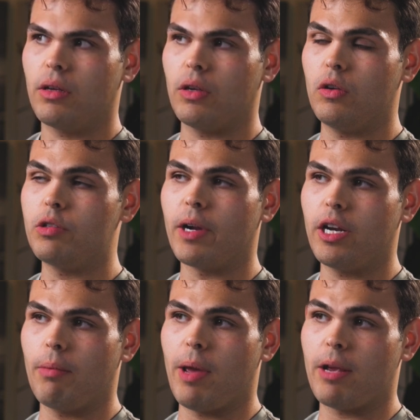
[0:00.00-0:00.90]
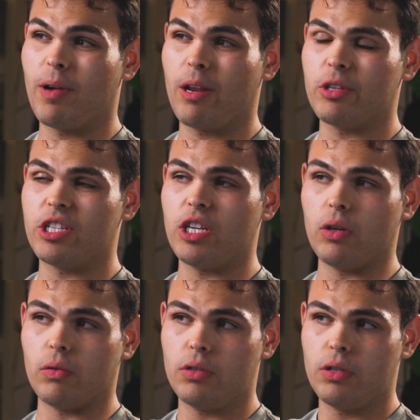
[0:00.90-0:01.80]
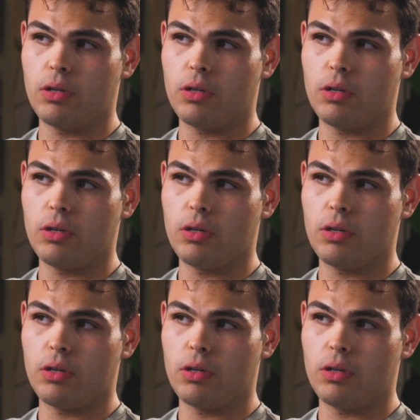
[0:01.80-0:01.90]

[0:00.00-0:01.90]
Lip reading: Use money to make money was huge.